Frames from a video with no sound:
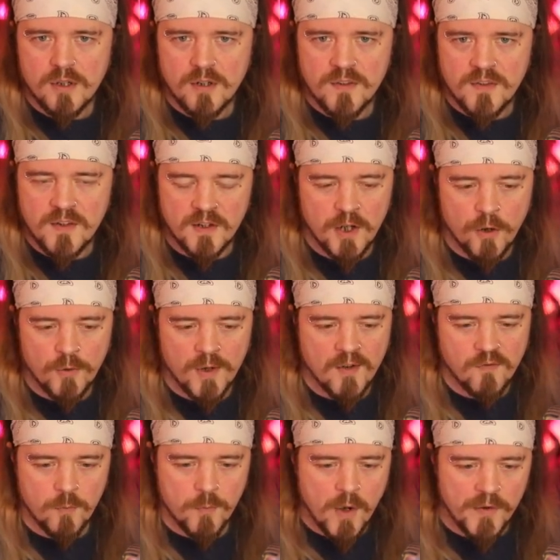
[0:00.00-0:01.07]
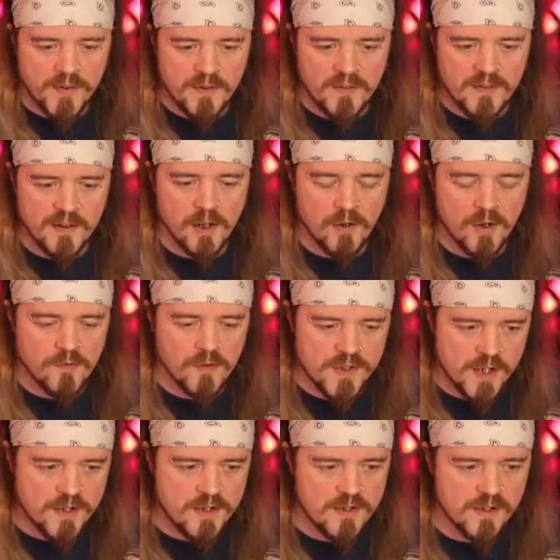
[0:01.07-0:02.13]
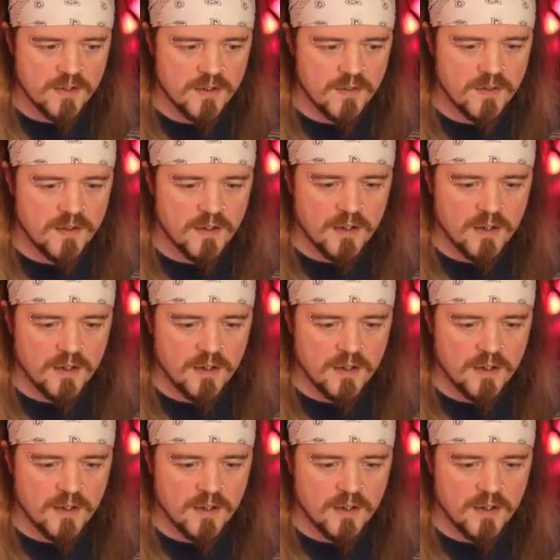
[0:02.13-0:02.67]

the low level bosses, the low level dungeons,